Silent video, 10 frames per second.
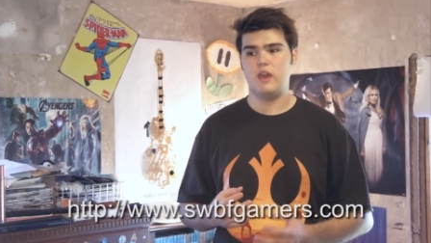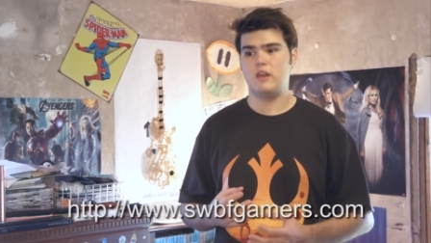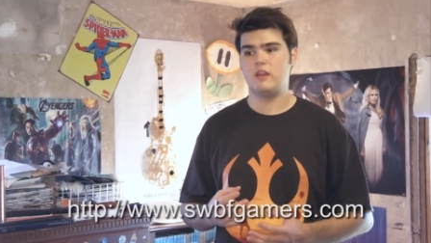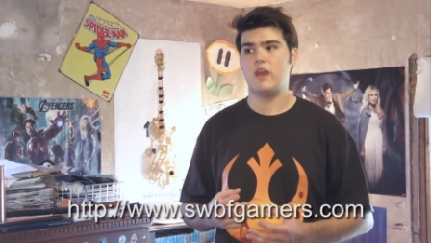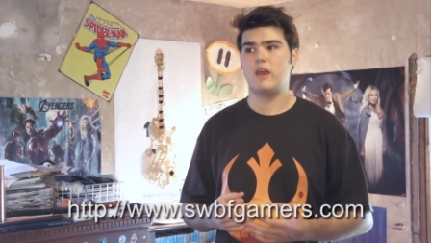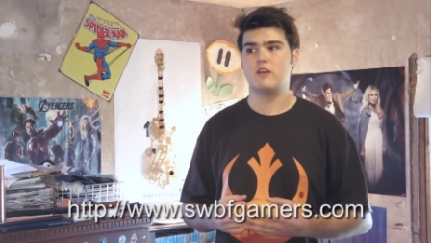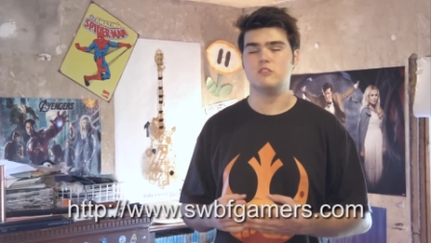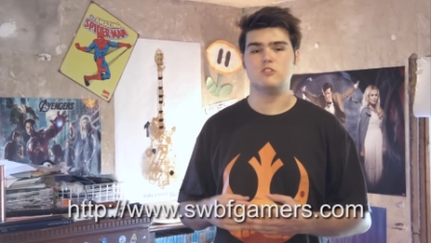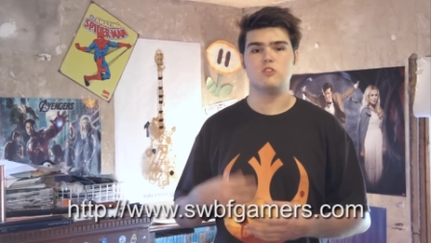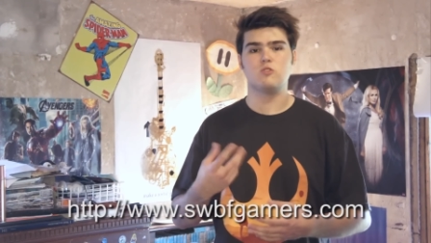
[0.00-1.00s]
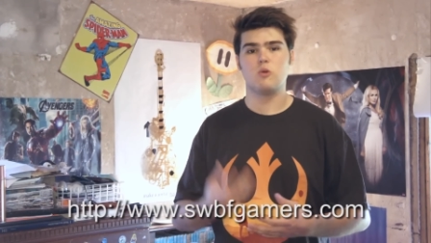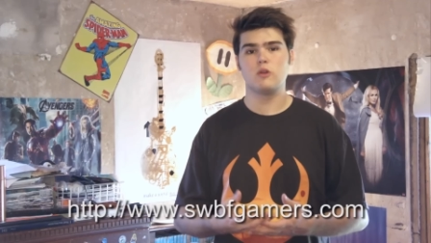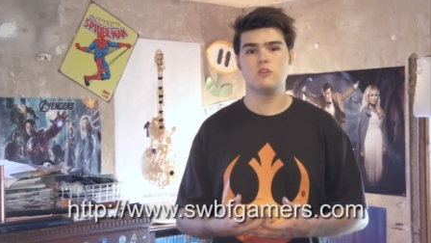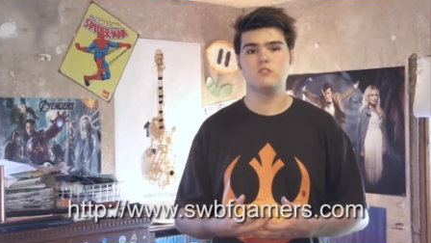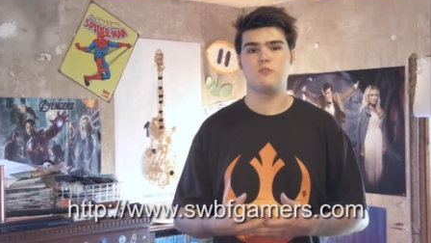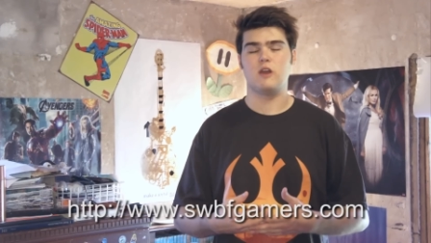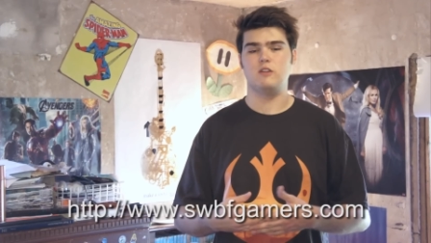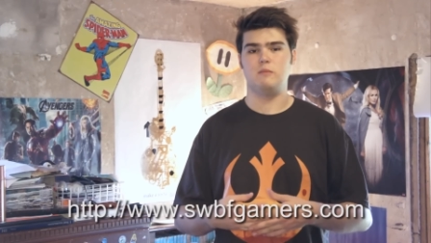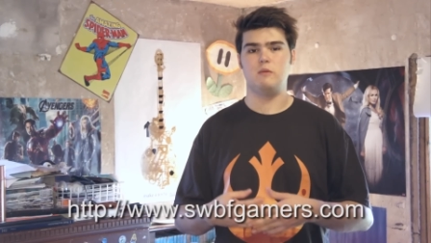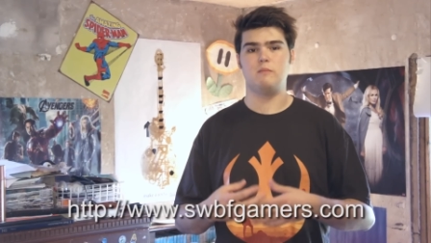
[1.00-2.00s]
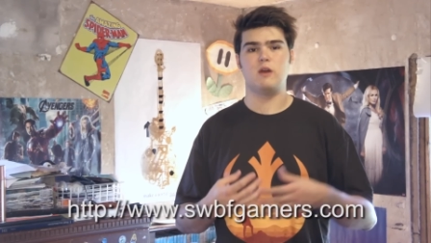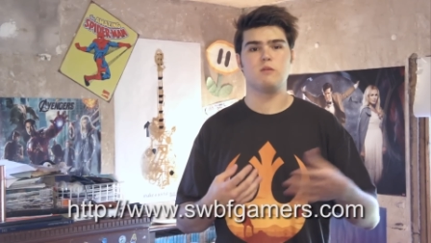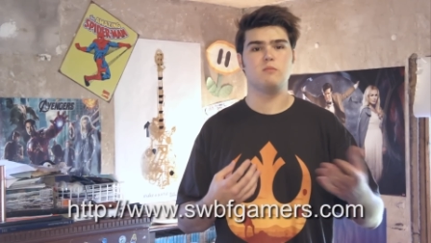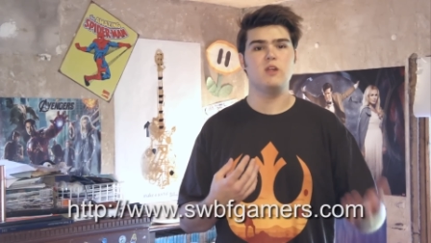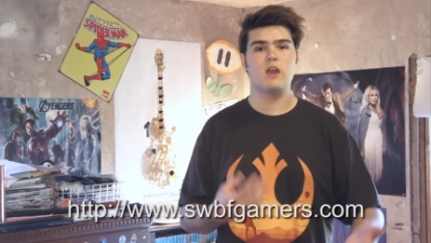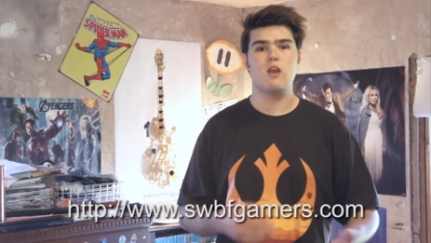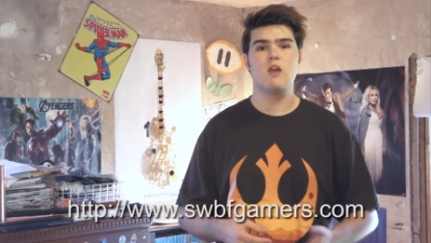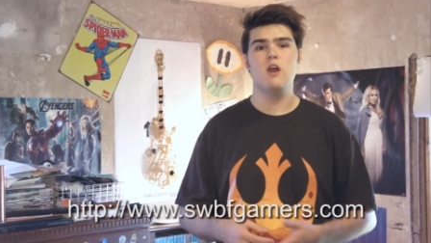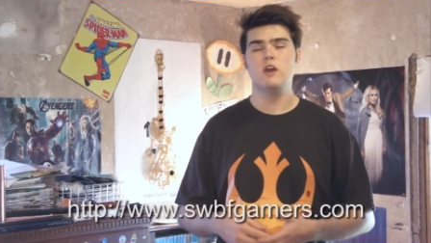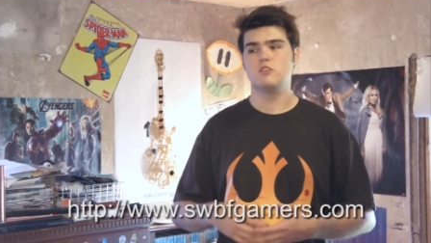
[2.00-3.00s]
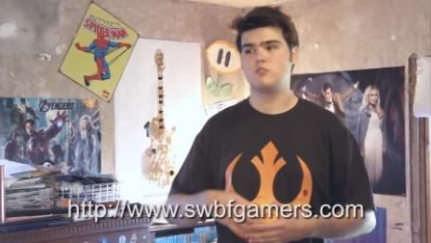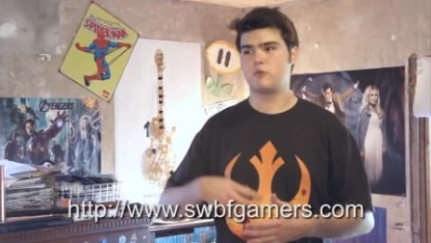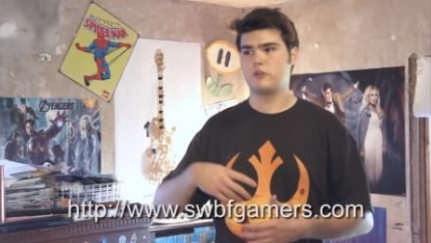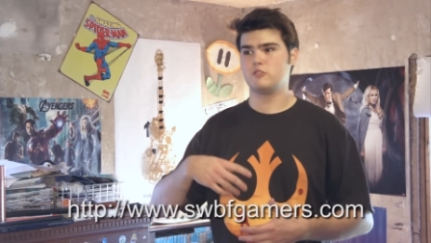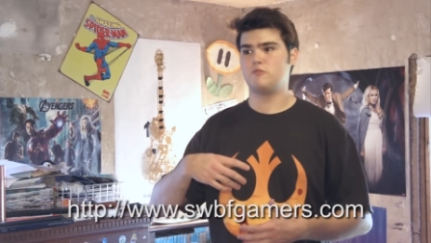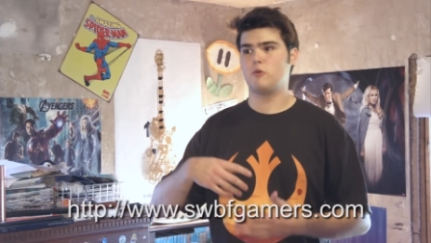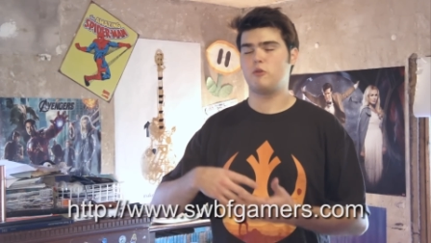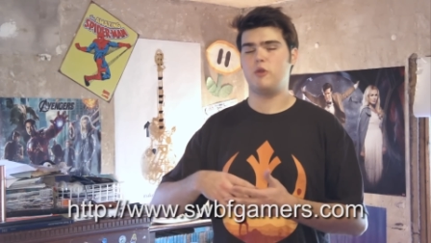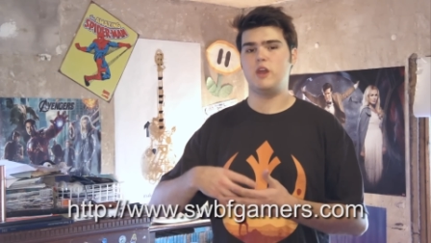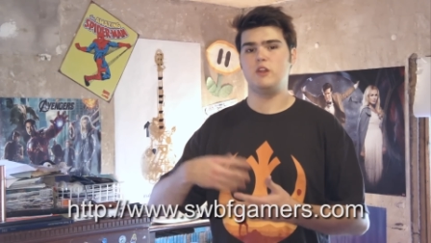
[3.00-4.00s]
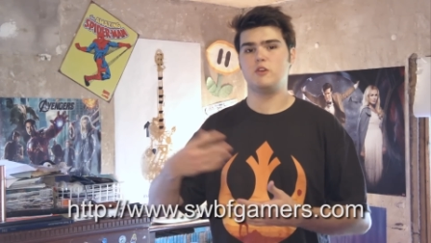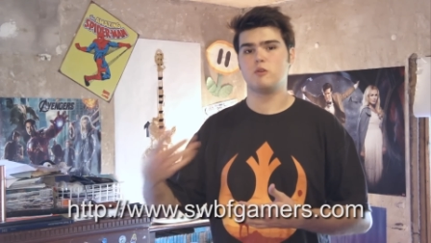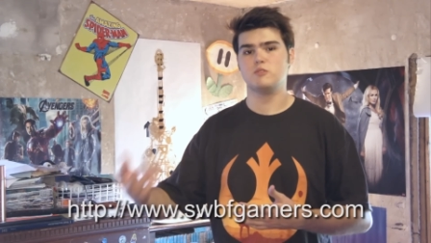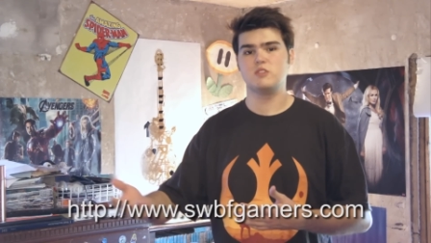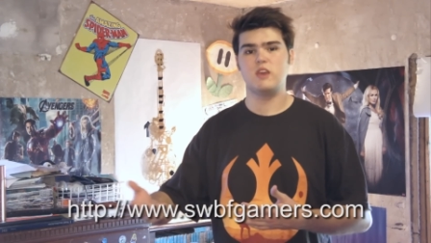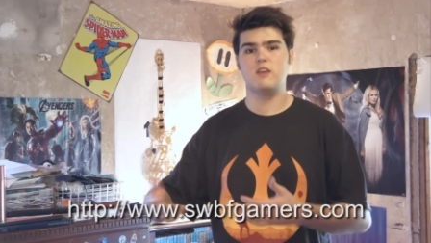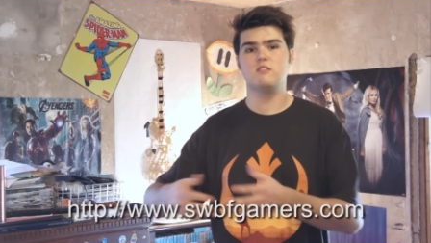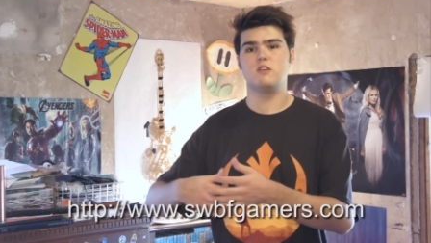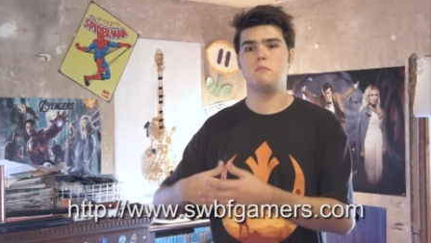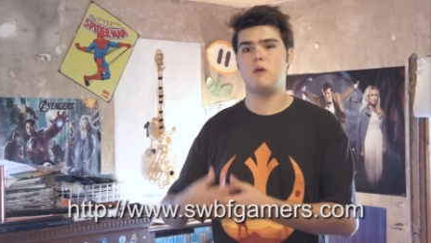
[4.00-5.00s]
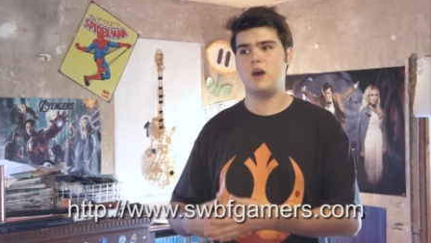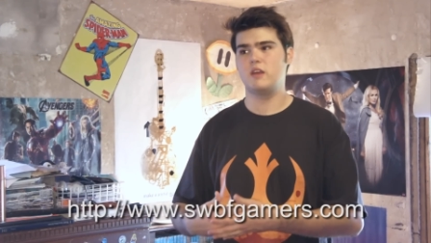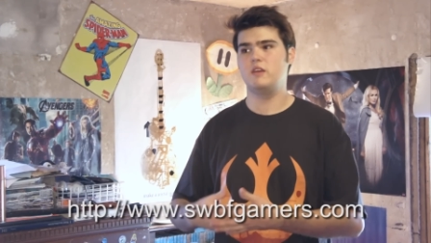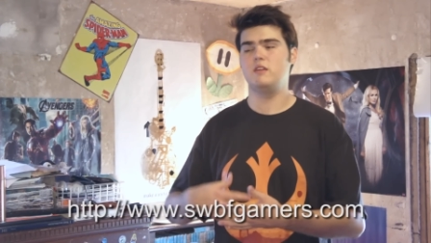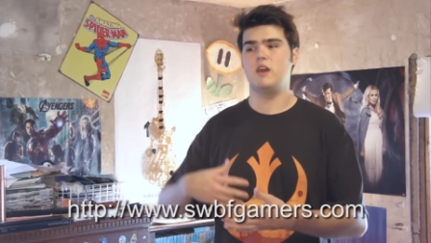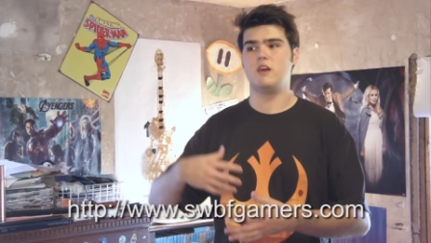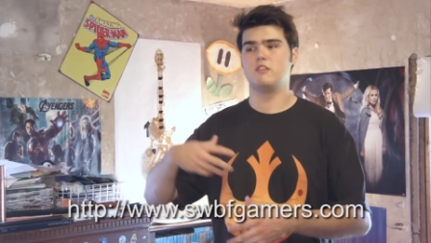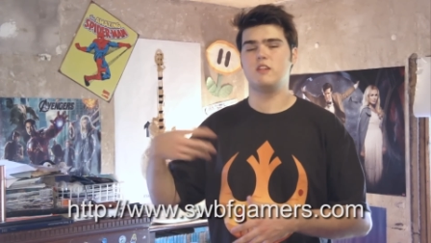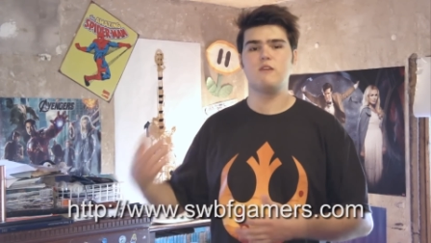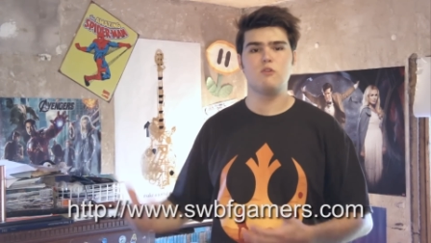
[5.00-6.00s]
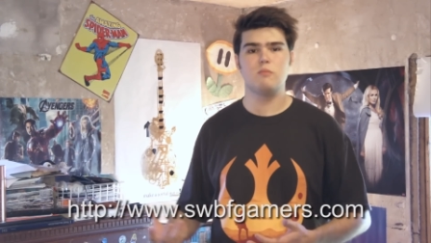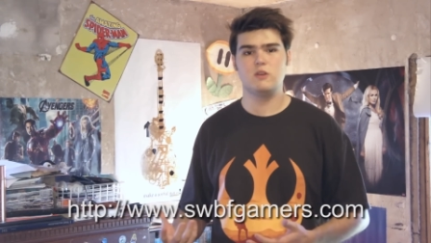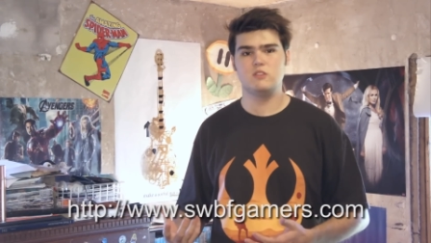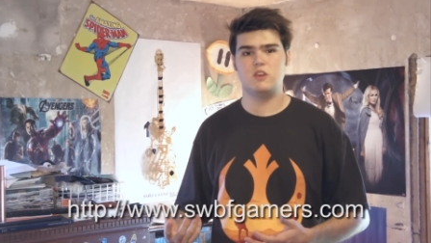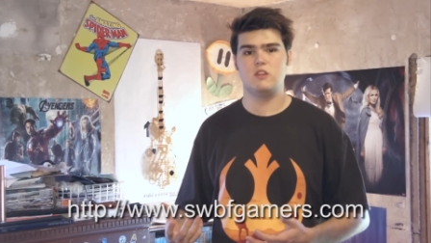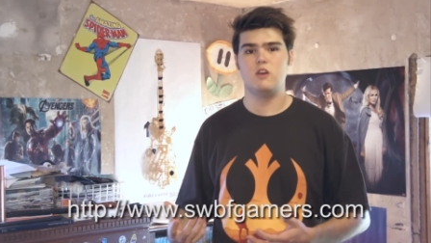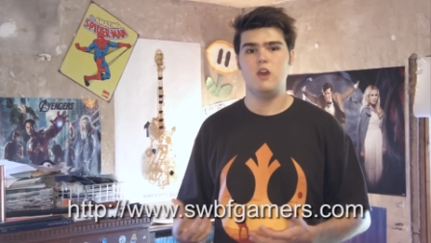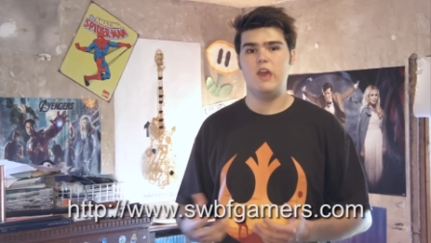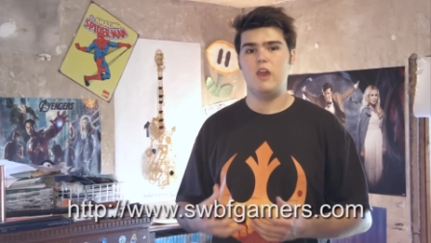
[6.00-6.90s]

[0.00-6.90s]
and it has tutorials for how to be a better player, tutorials for creating your own skins and modding and level building,